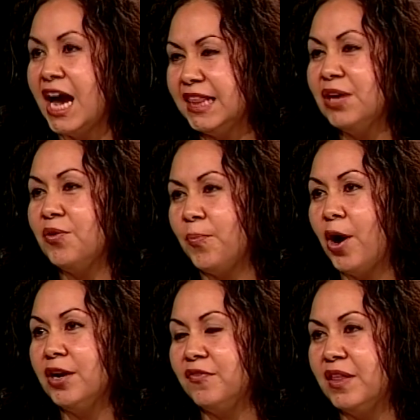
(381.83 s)
I think
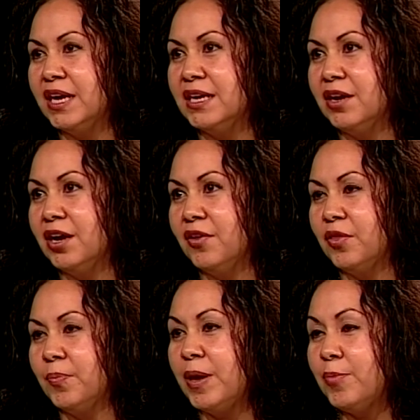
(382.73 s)
part of
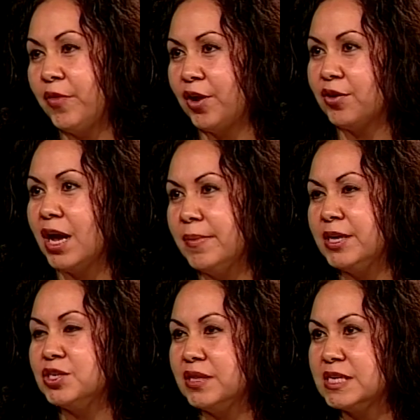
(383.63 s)
the people that are coming
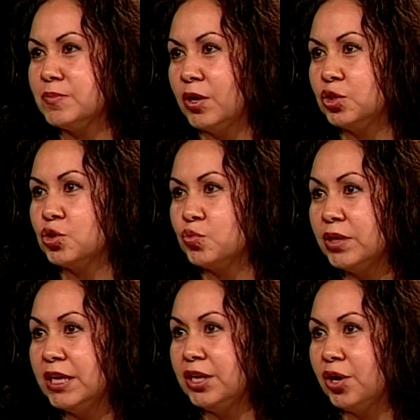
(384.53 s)
to these modules
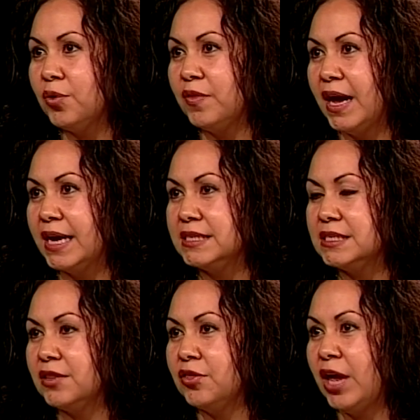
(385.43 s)
really know that
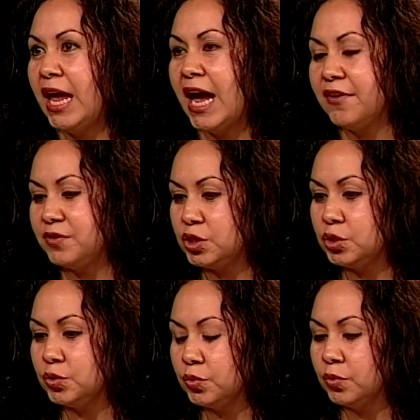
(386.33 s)
they have
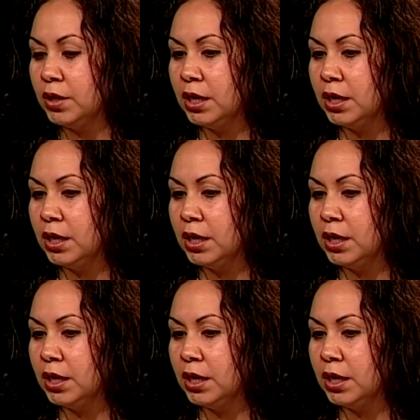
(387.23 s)
to